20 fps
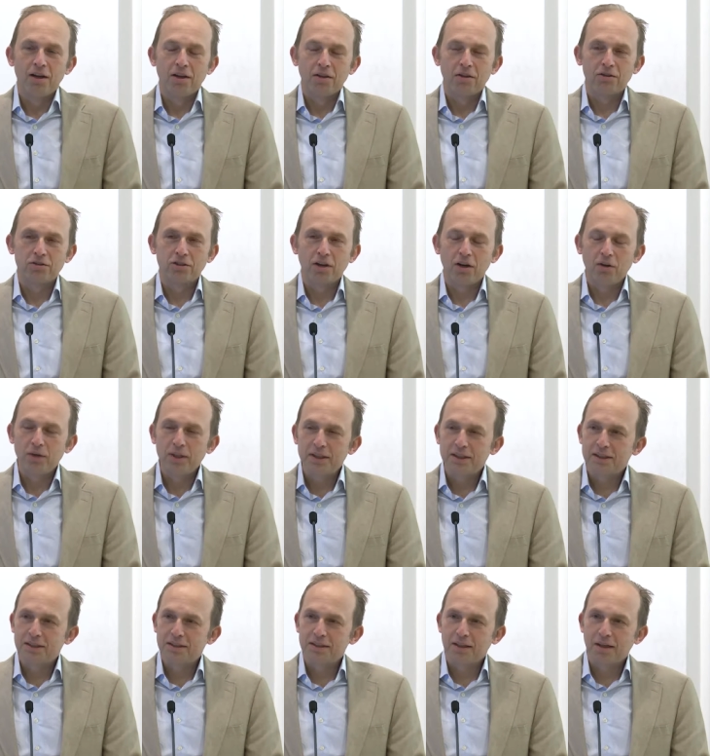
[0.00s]
there's
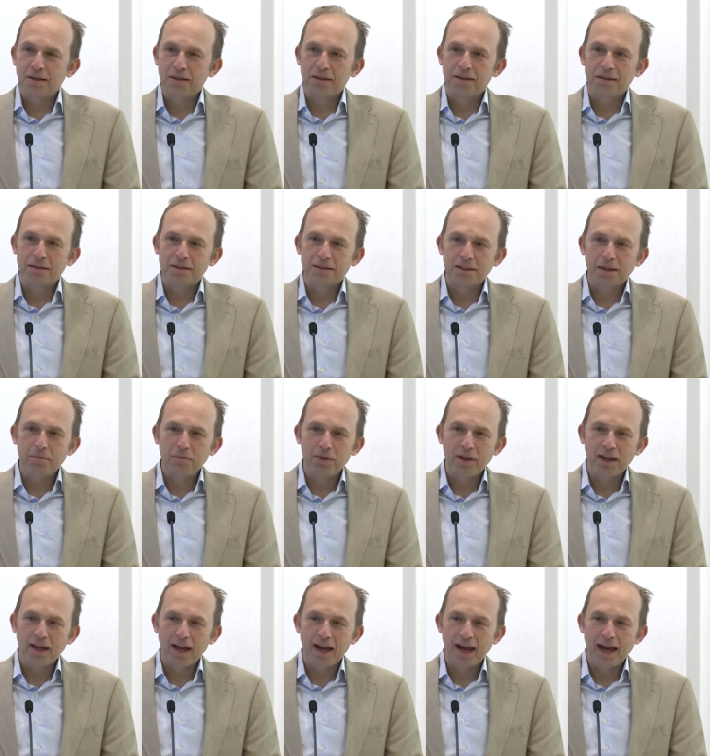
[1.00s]
always
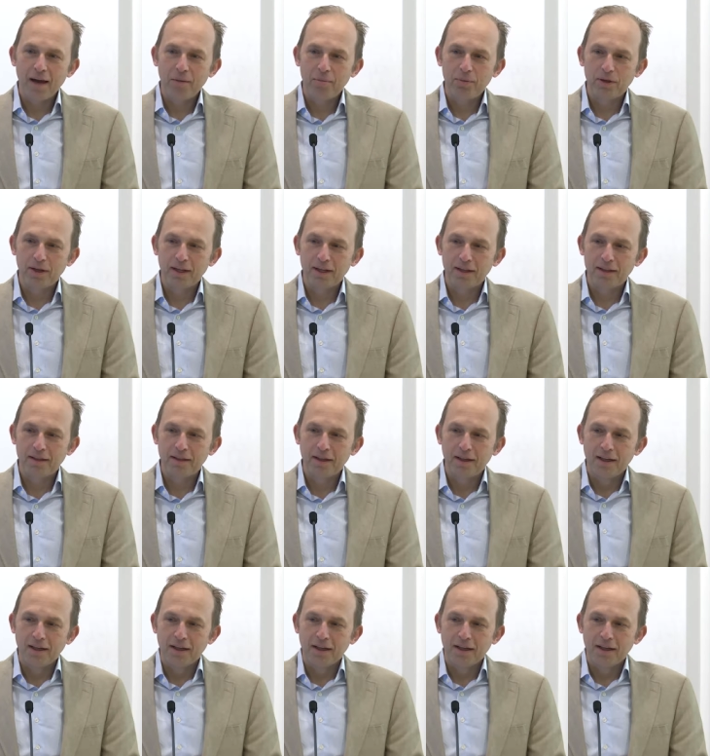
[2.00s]
something happening